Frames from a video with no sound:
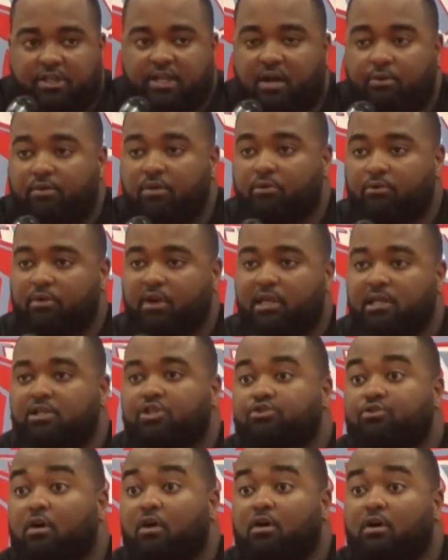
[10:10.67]
Now, we were really
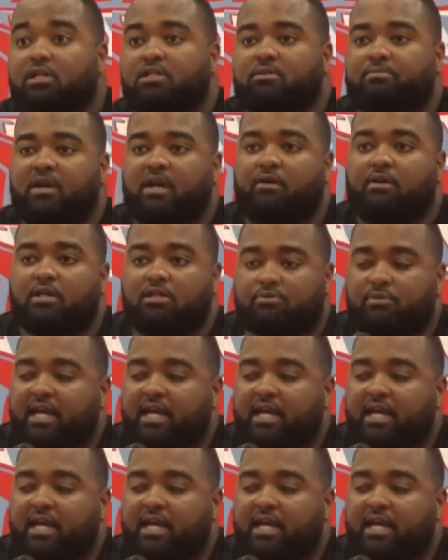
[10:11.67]
strong in some areas.